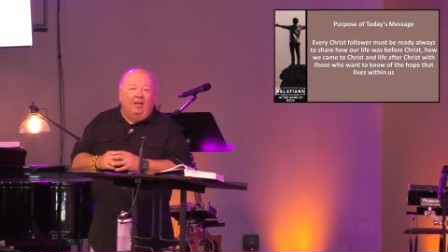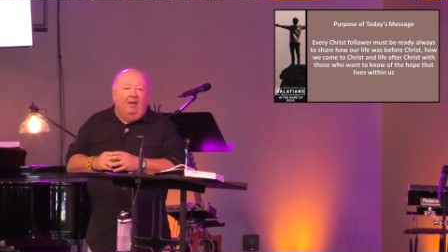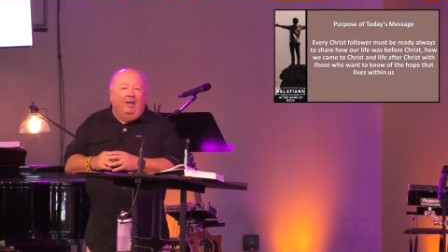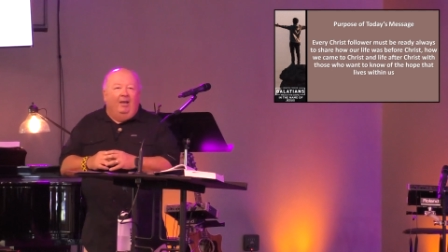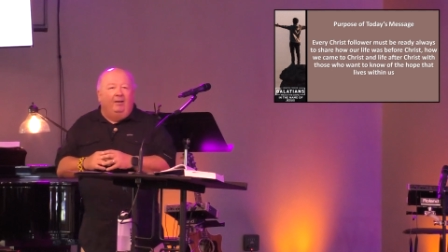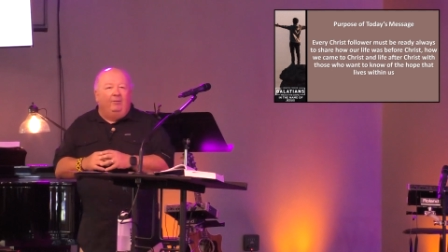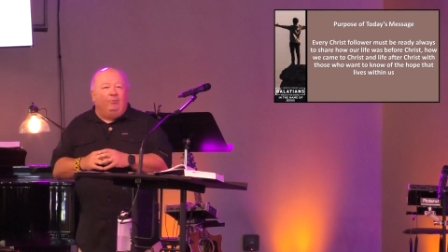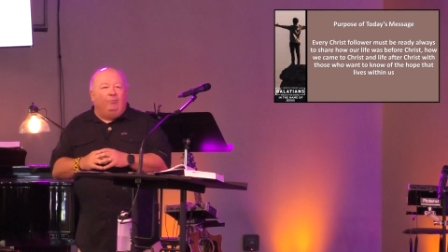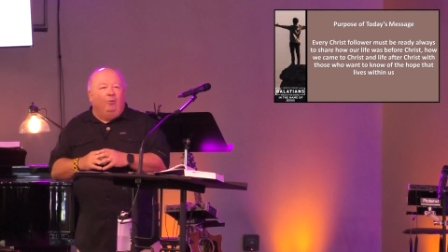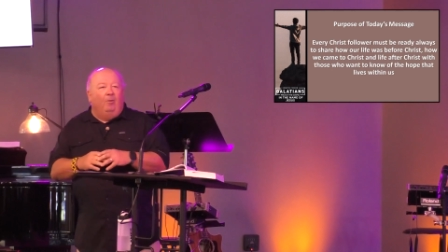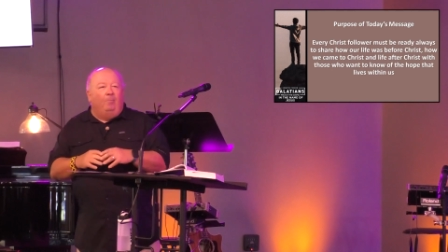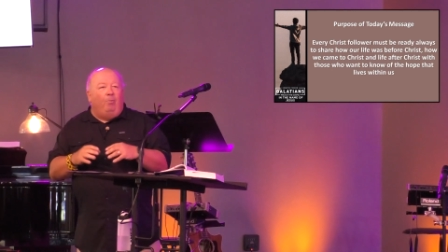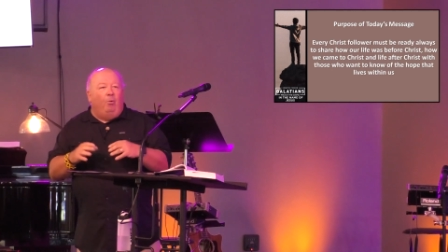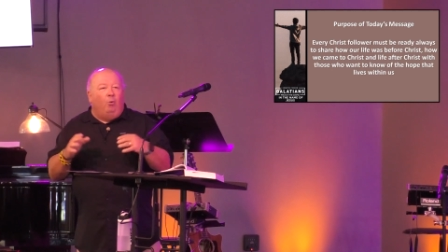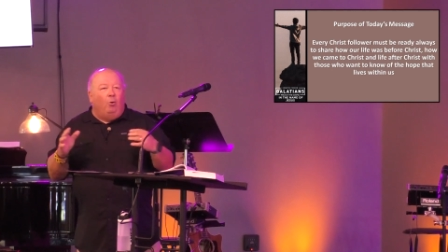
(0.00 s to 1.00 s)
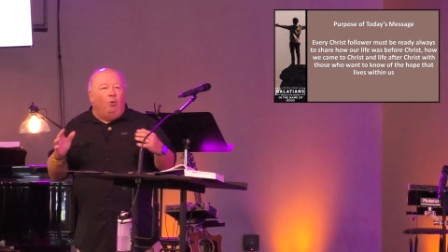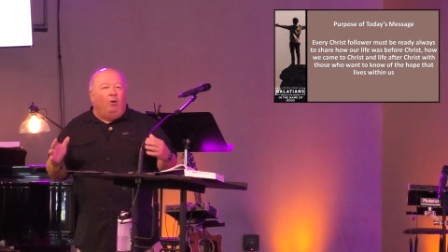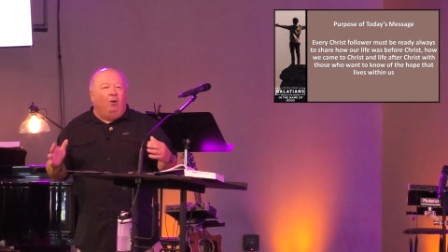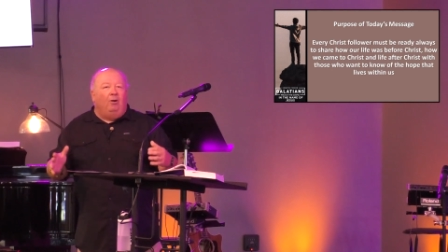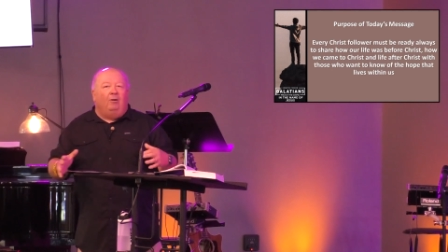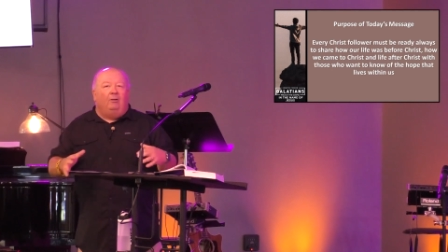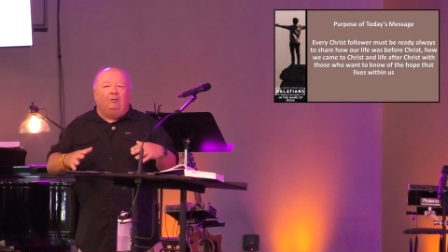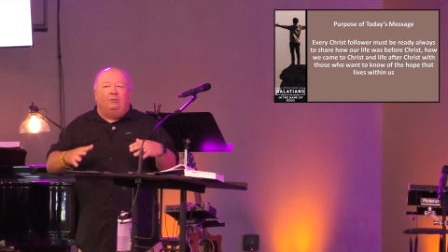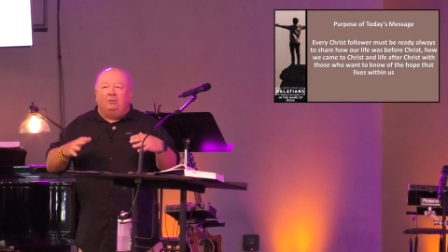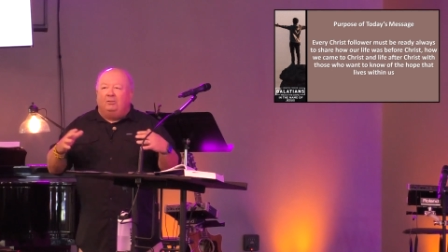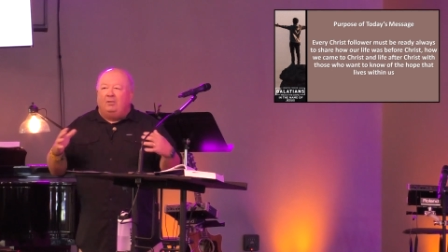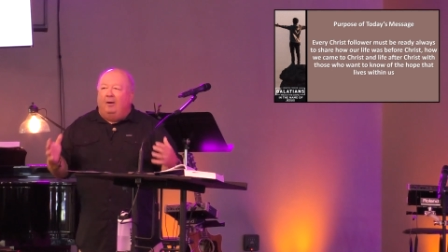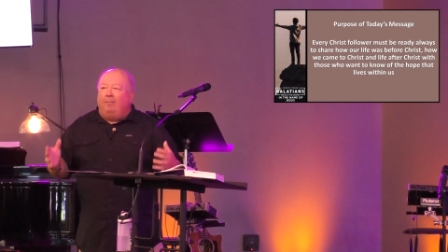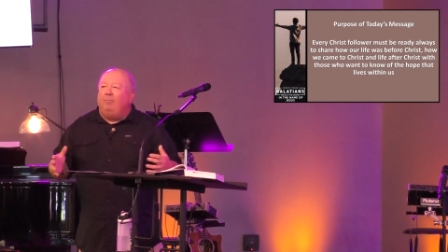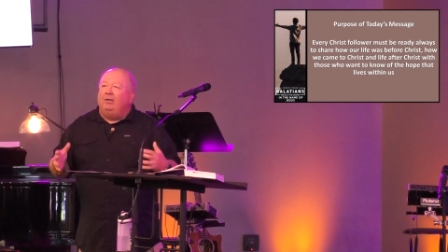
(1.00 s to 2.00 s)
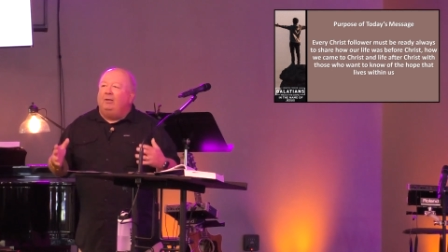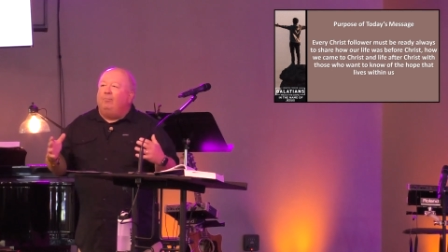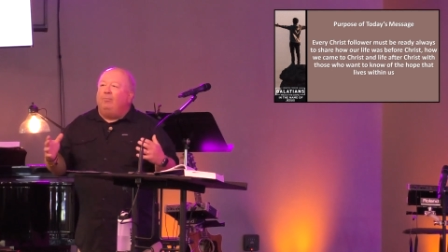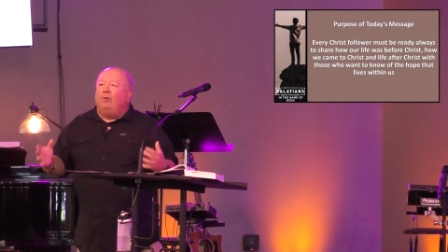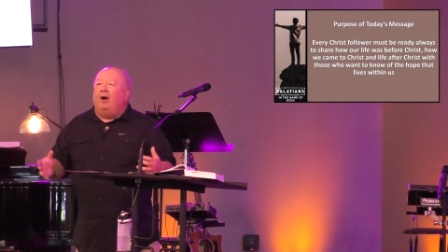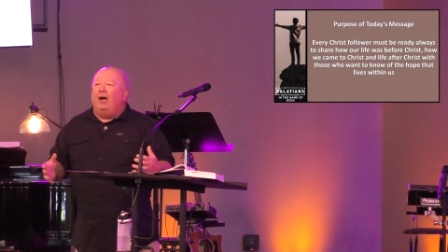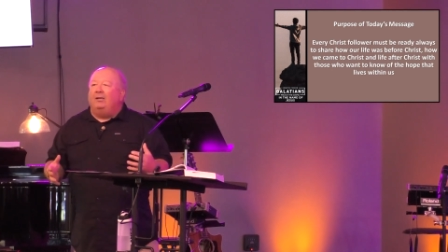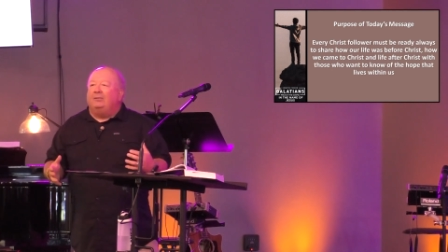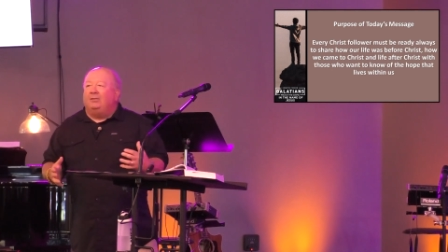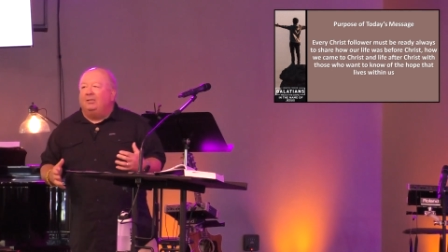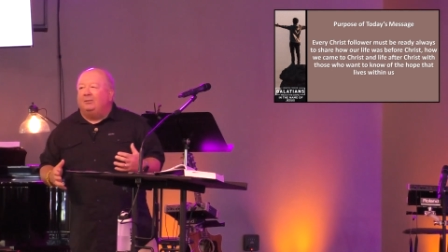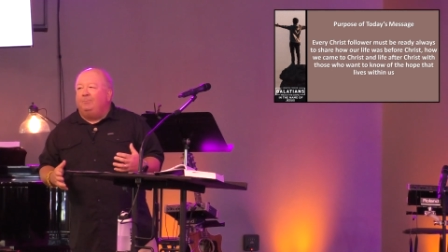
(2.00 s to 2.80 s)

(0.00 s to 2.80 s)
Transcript: and through a poor, stumbling process,